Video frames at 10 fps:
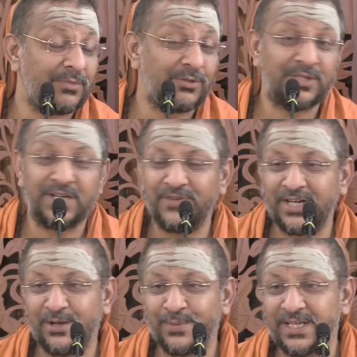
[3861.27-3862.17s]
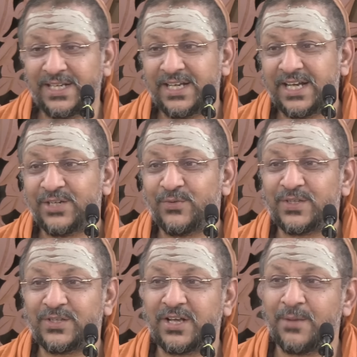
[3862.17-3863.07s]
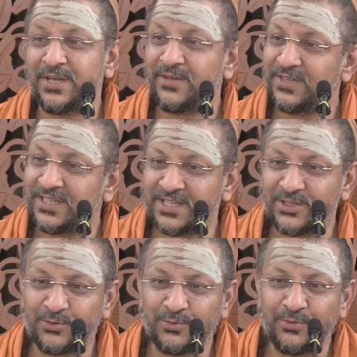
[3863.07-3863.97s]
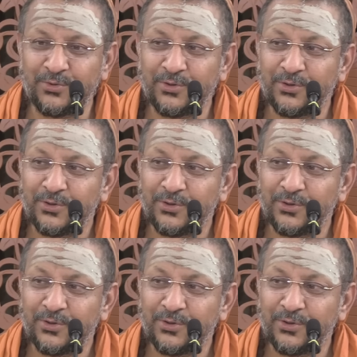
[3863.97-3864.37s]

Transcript: to Trivannamalai and was coming with us to